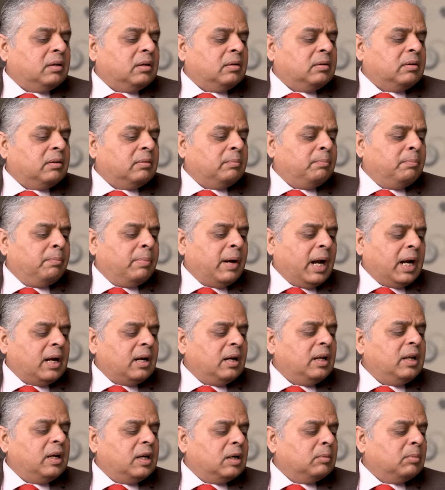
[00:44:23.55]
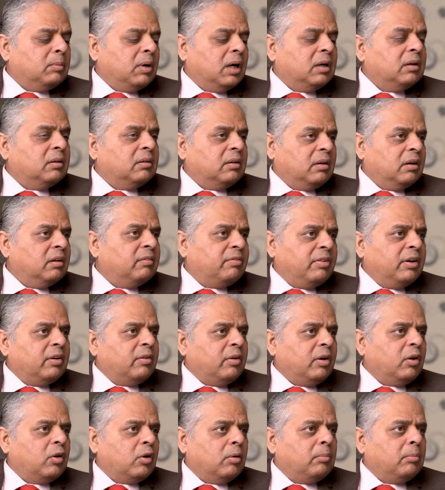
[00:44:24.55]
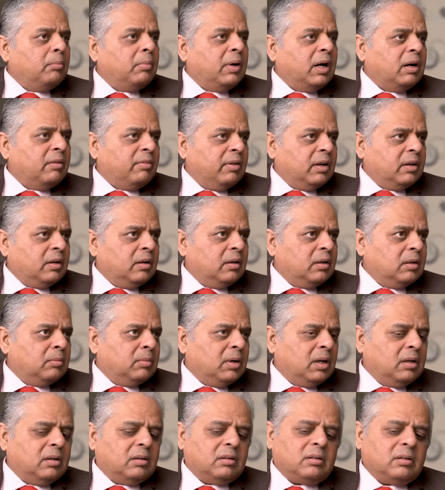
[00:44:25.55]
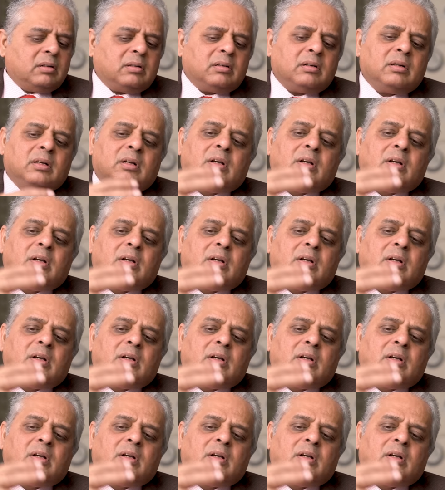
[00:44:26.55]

a Bradley commander, infantry combat vehicle commander,